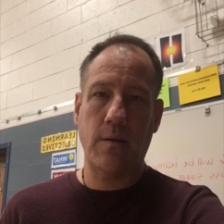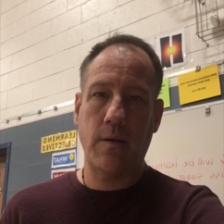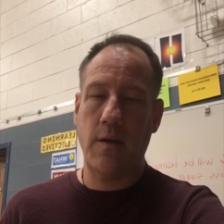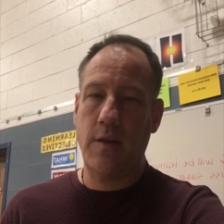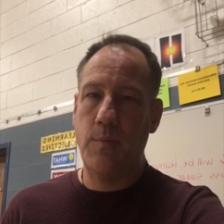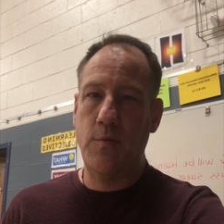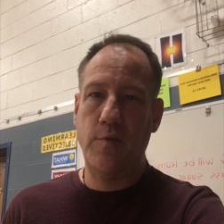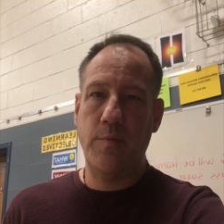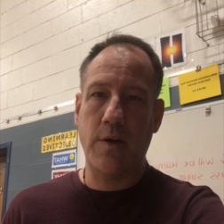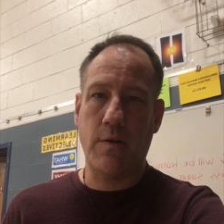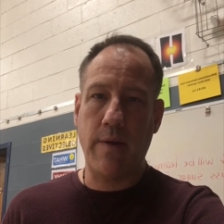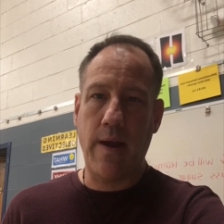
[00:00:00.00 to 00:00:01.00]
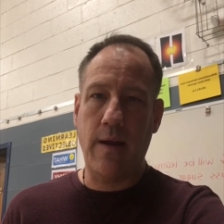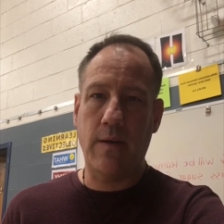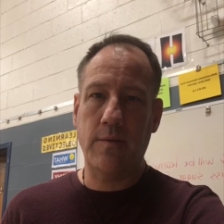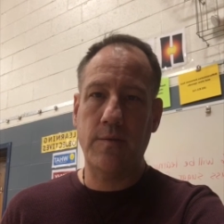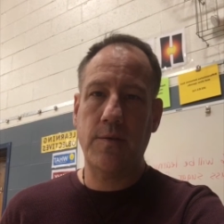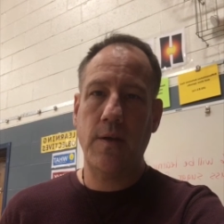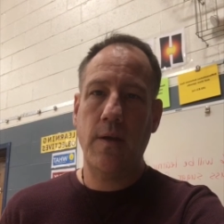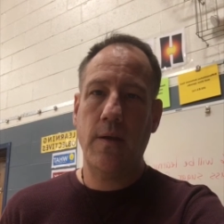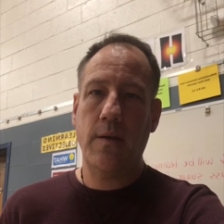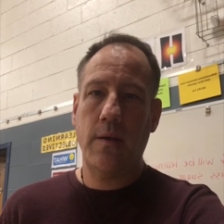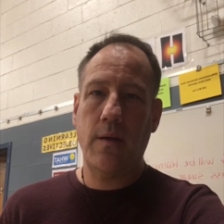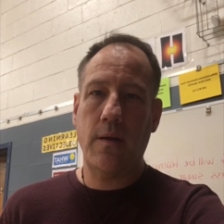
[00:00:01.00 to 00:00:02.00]
uh, the movement around.
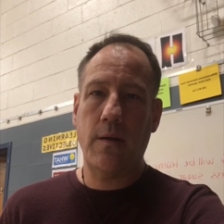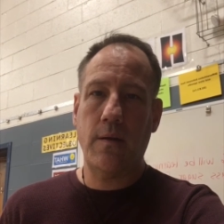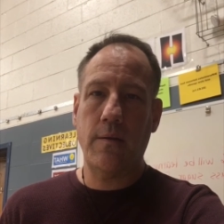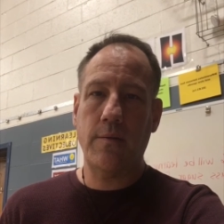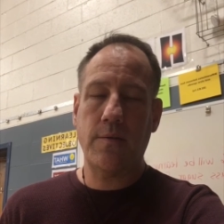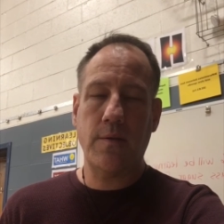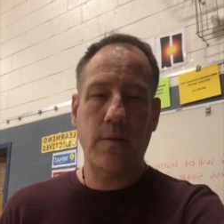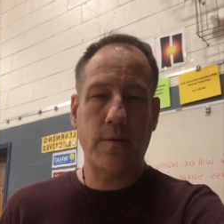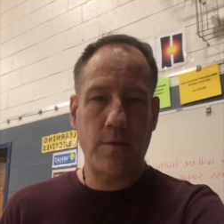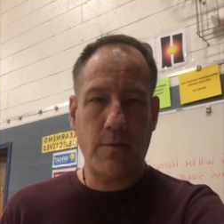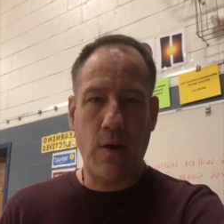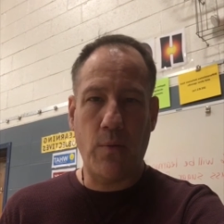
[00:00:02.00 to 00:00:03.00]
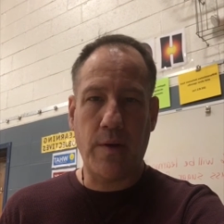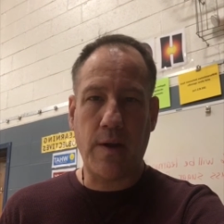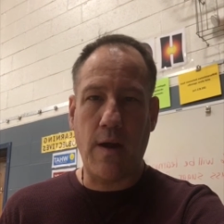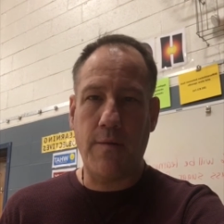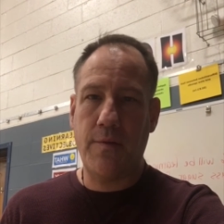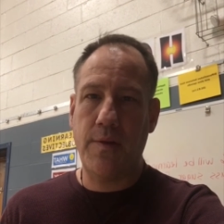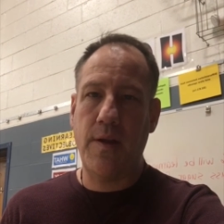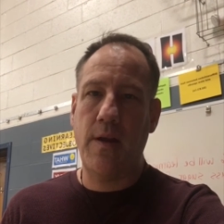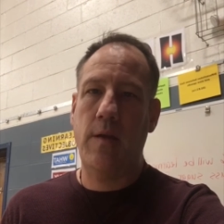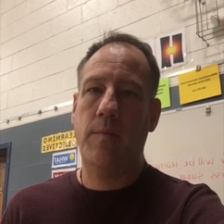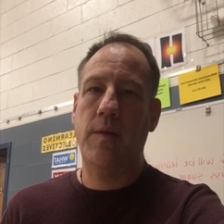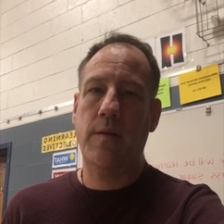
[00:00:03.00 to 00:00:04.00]
Uh, it's, a, it's a great workout for
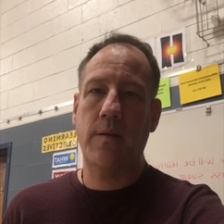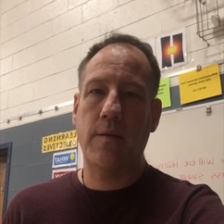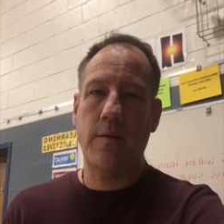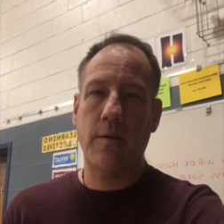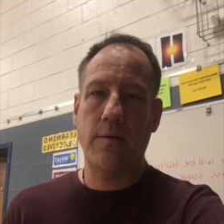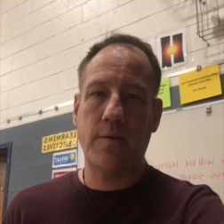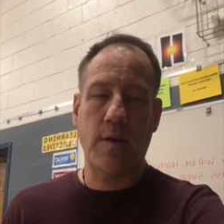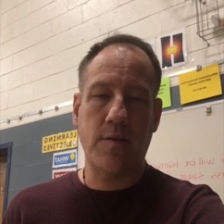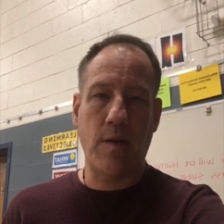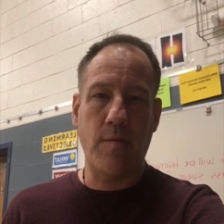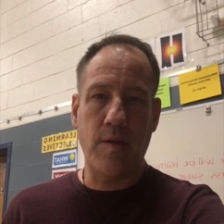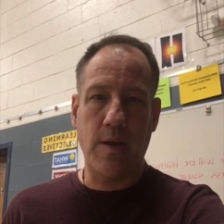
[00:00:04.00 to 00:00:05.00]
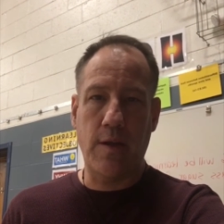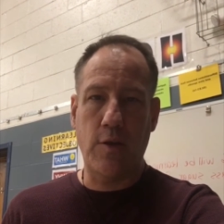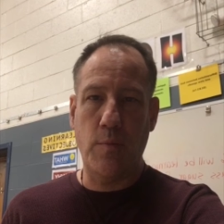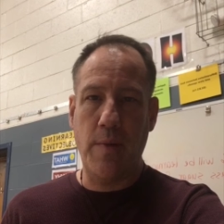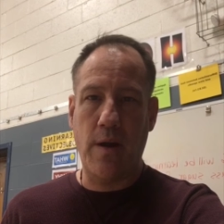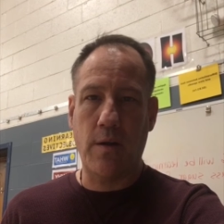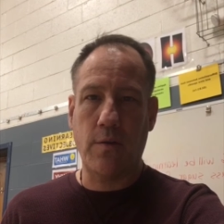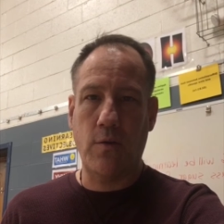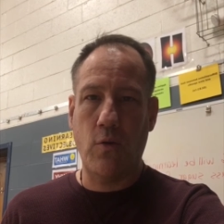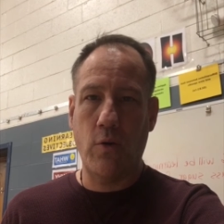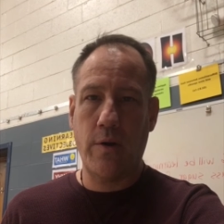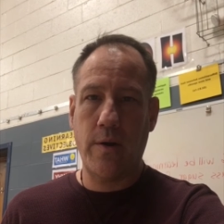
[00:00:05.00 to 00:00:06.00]
them, and they'll touch everything in
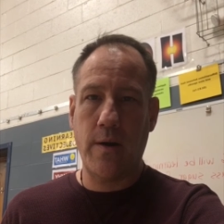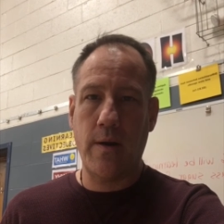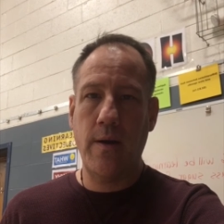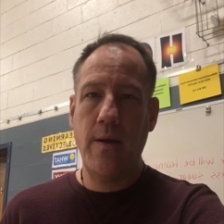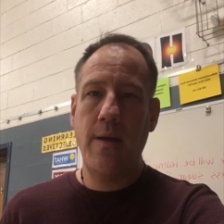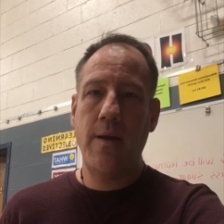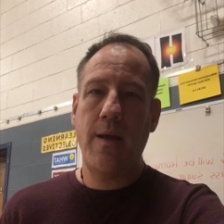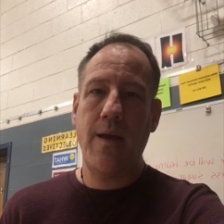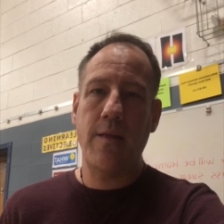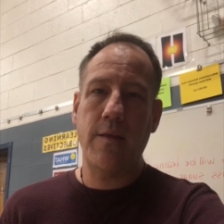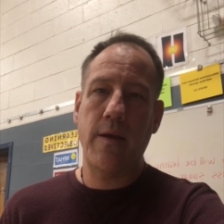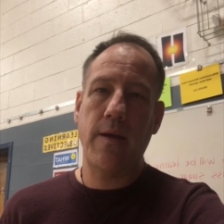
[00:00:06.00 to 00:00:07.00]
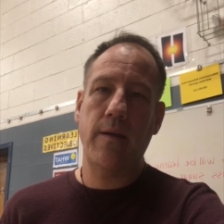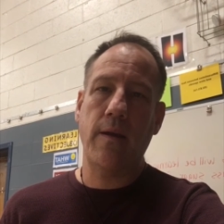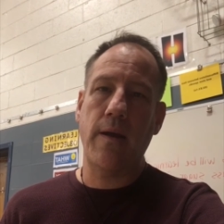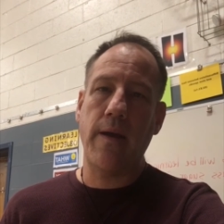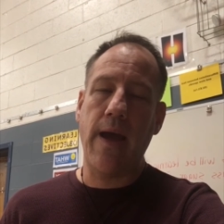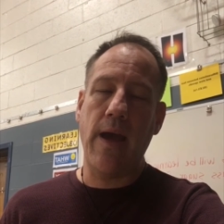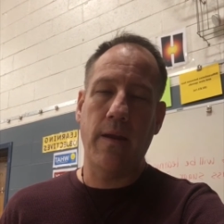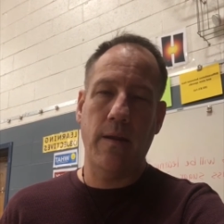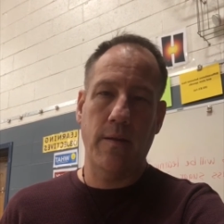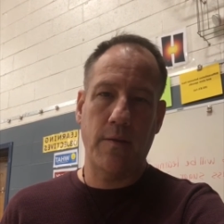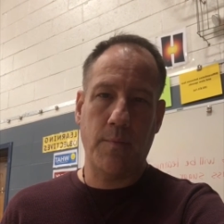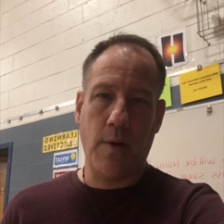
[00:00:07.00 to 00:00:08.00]
numerical order. And then I add
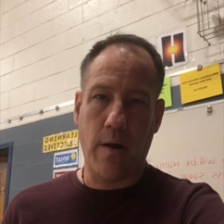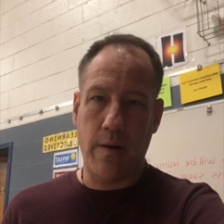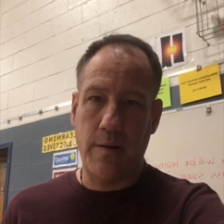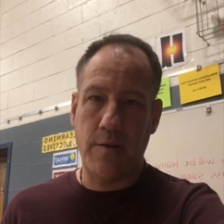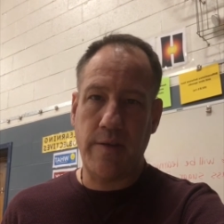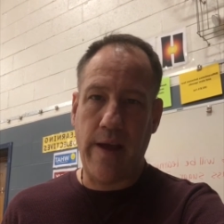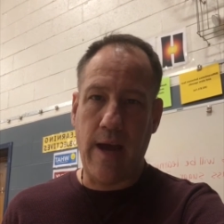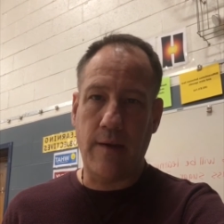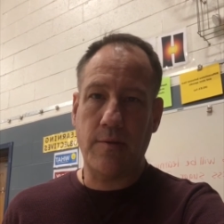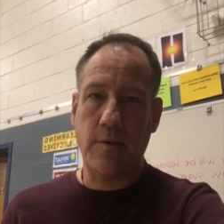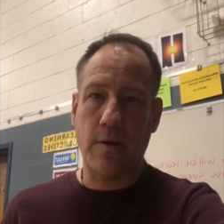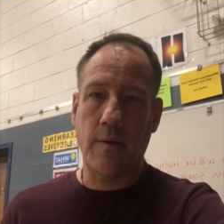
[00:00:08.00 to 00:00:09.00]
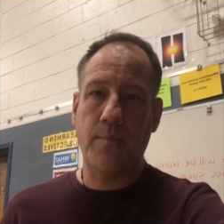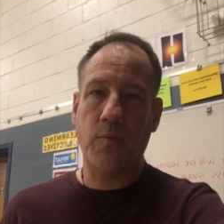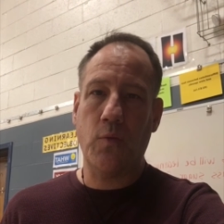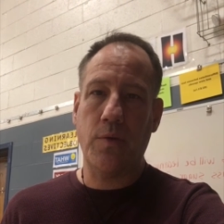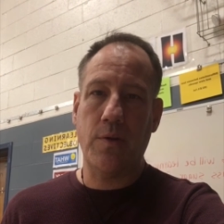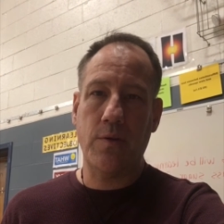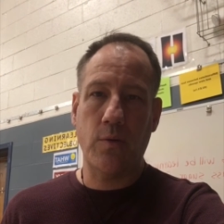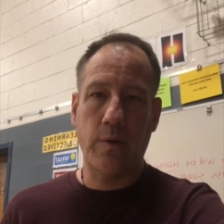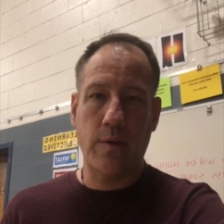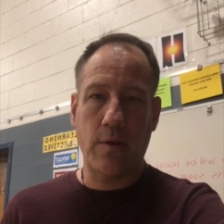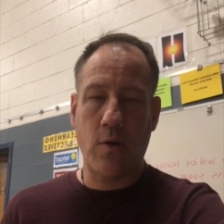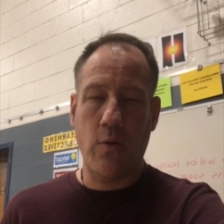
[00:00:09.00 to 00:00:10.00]
in the partners after, where they're
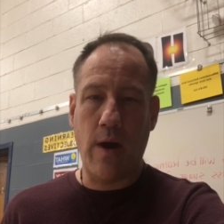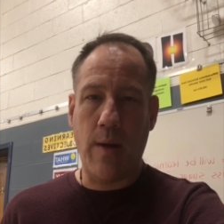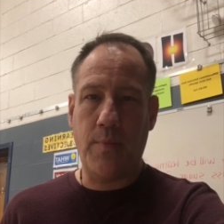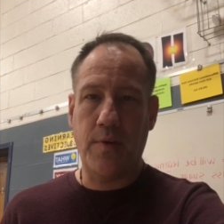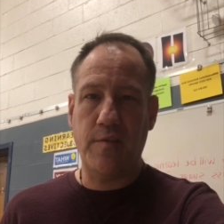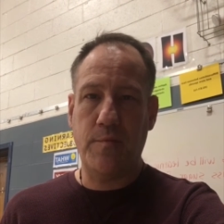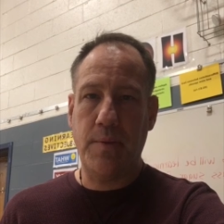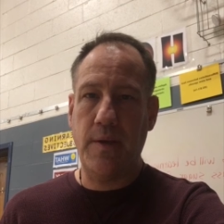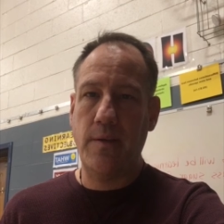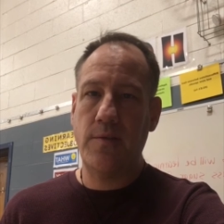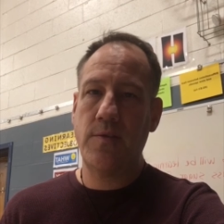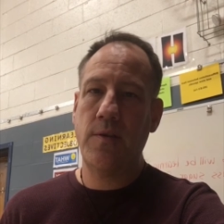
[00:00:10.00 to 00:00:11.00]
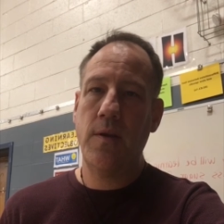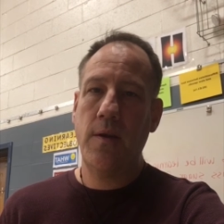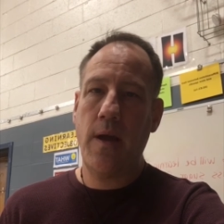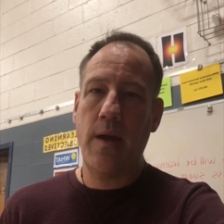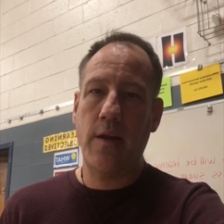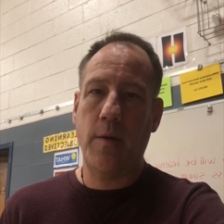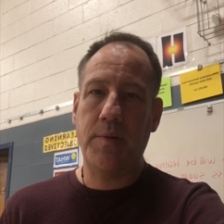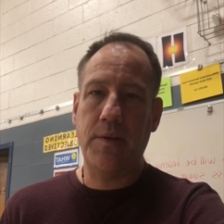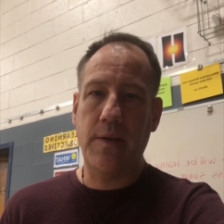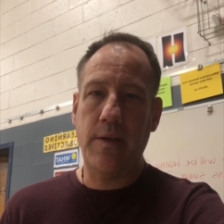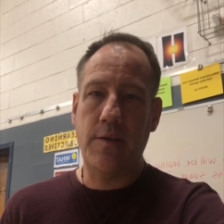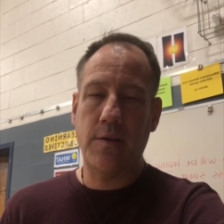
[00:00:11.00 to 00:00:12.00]
doing the cooperative piece and helping
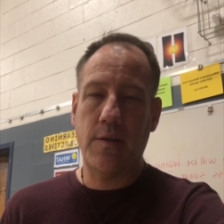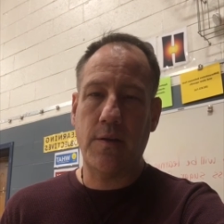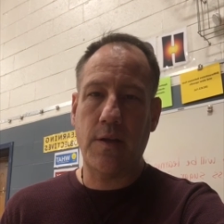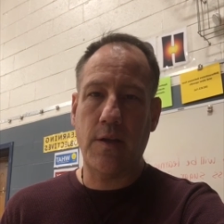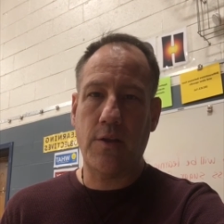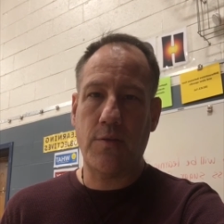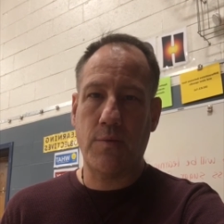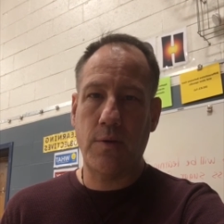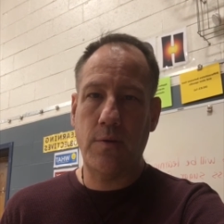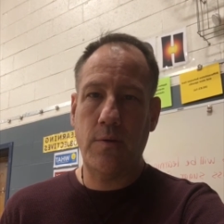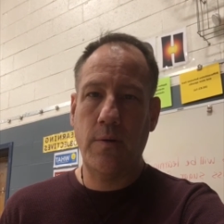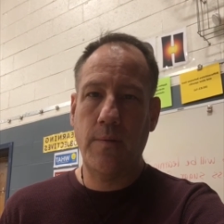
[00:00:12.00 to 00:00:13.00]
each other get through.